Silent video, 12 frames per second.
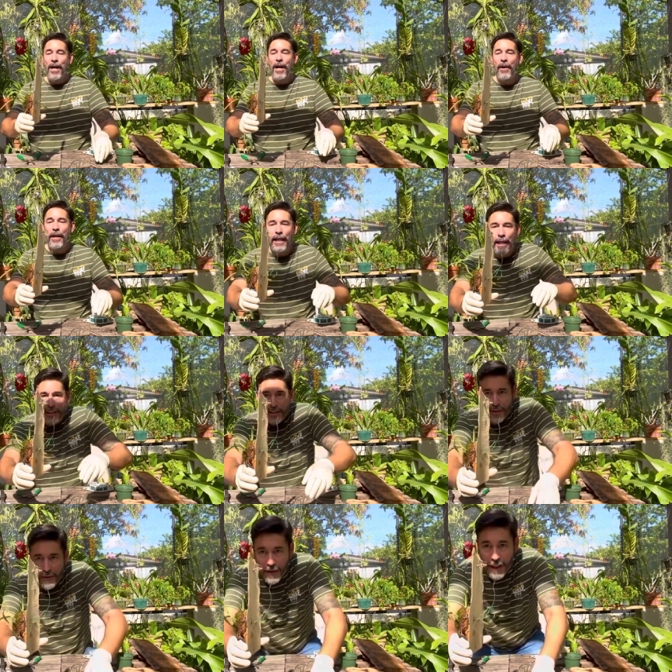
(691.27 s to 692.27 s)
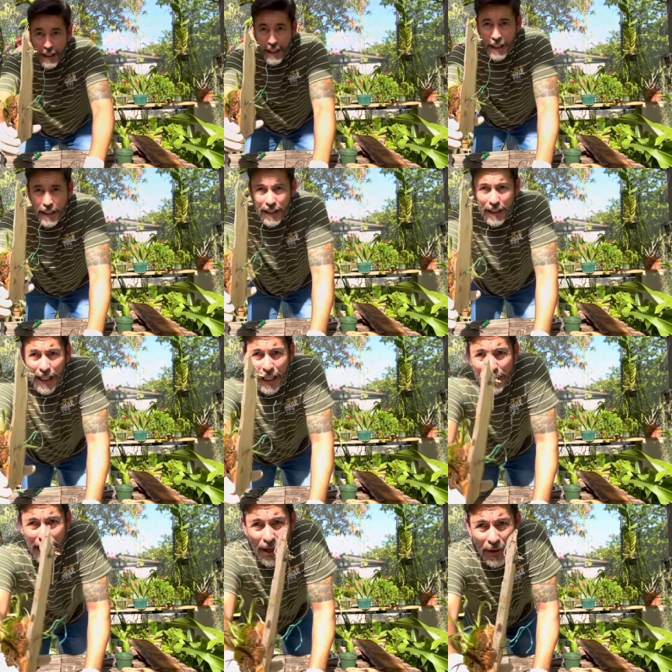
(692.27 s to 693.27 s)
All right, guys, so
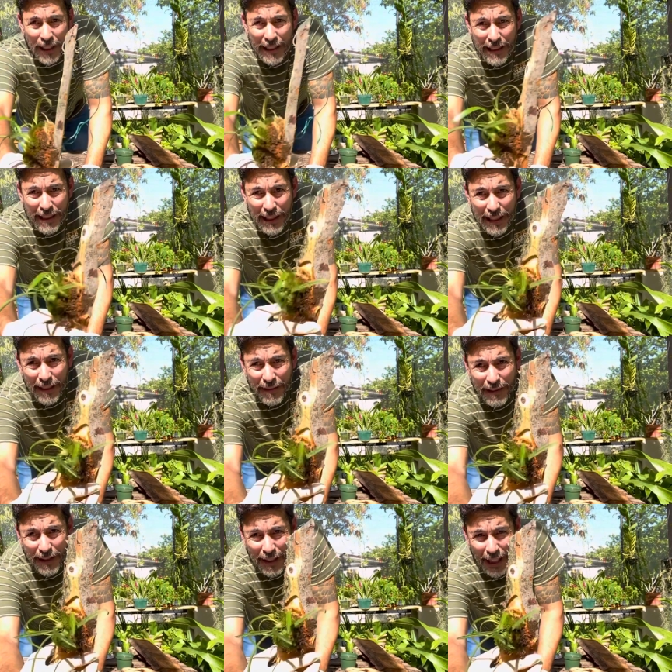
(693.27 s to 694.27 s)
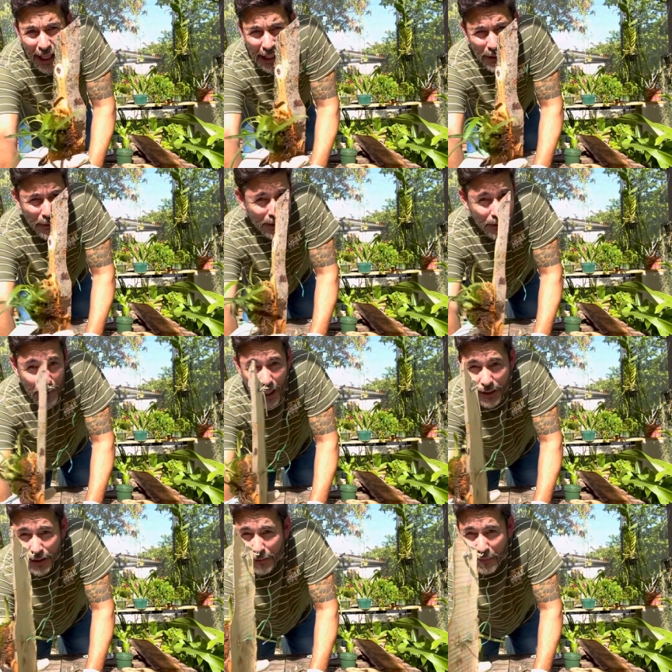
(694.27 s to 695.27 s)
that's how easy I do it. You
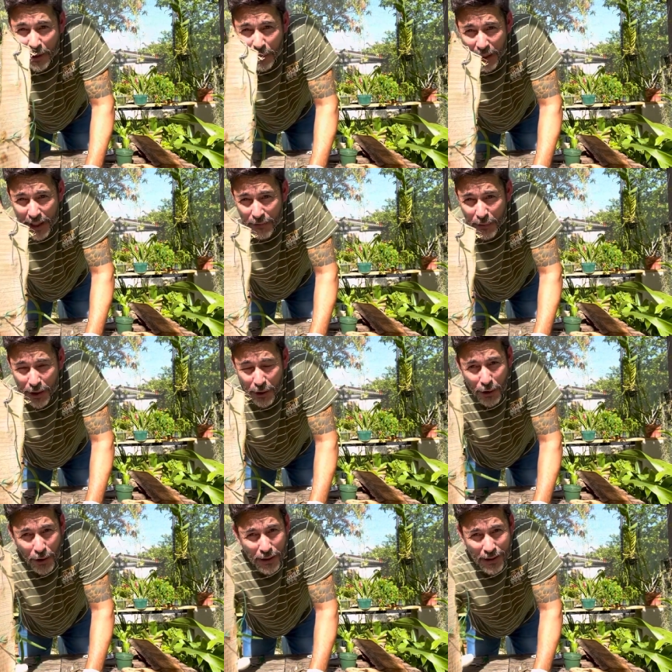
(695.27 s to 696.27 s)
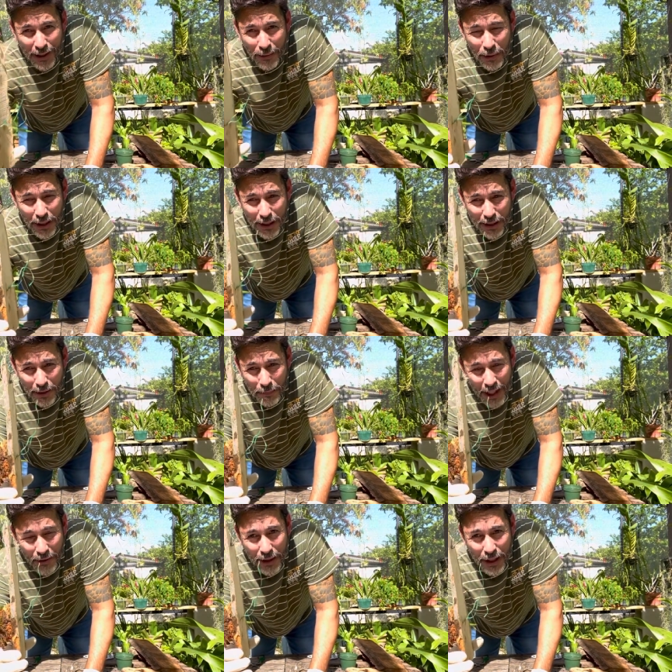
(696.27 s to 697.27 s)
guys can be creative with the hooks. It really doesn't
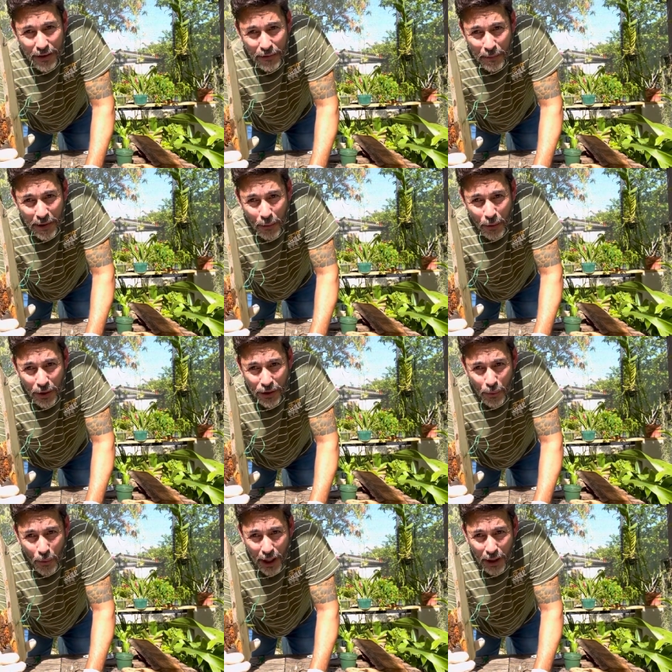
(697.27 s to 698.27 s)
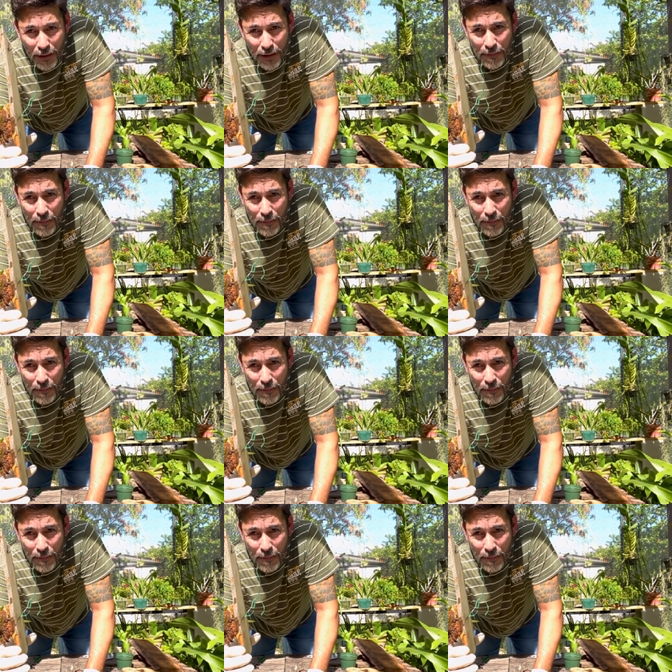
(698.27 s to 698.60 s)
matter. This for me works well.